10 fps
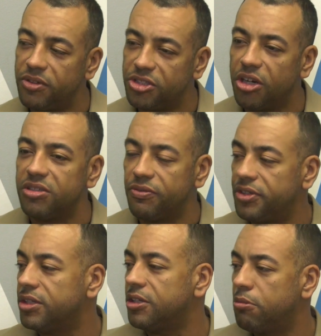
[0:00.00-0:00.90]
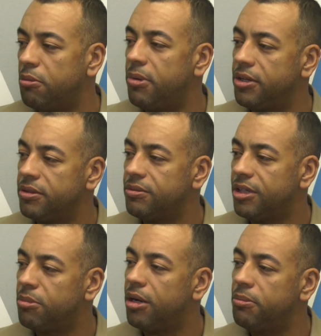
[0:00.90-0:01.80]
start to feel a little bit better
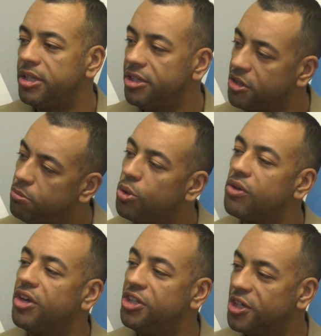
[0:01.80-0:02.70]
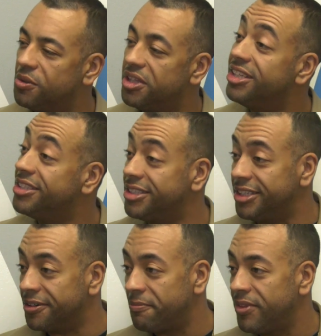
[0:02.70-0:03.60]
about being here the more they know that it is
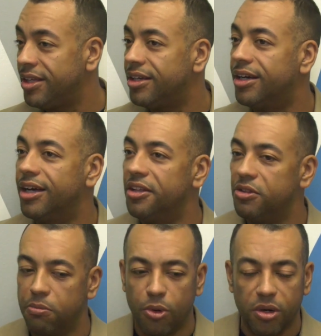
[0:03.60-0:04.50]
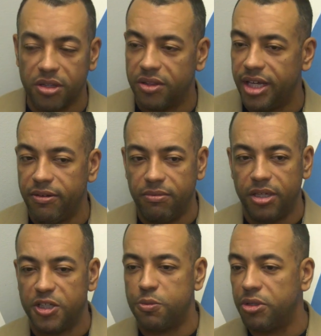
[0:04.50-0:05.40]
here. The more that they
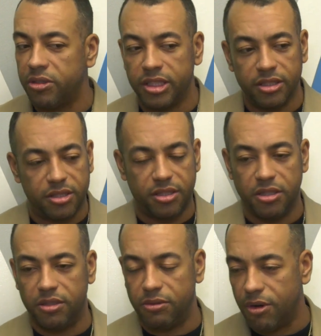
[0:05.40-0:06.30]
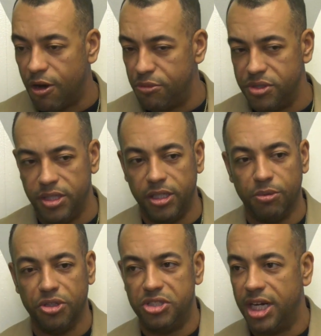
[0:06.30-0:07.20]
experience the Grout
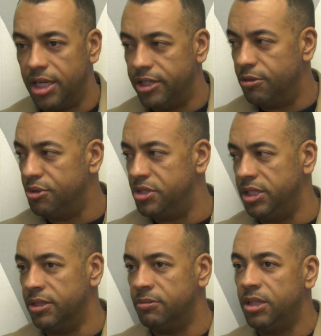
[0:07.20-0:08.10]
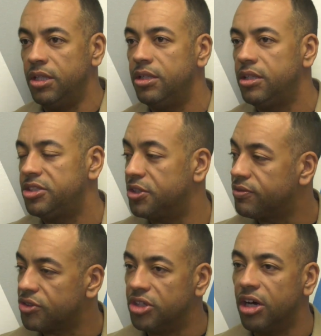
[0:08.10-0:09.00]
Museum or the John Deere Museum,
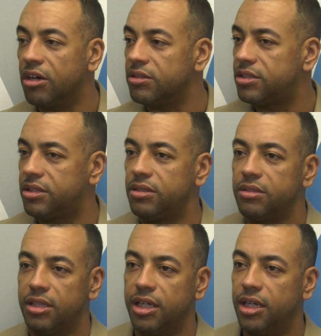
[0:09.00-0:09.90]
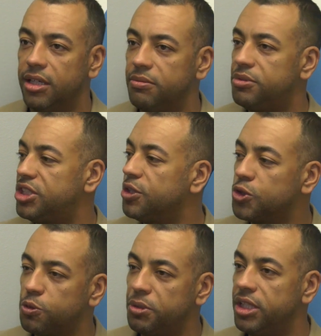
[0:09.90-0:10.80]
Center for the Arts,
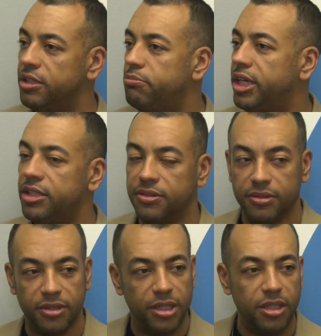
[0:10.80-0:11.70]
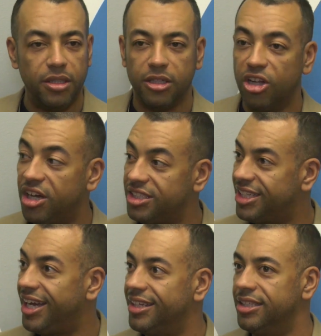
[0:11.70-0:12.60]
Single Speed, Basel, Lost
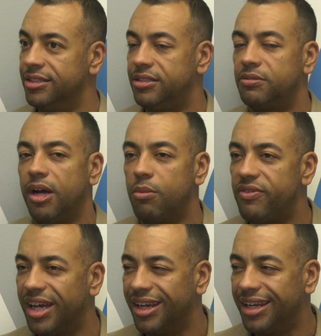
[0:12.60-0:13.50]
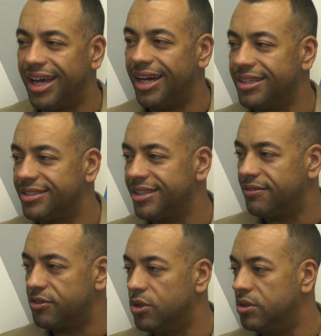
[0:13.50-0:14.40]
Island, right? We've got a lot of
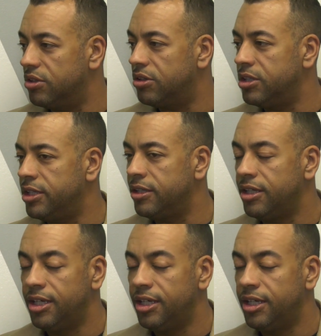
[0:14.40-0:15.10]
stuff going on here.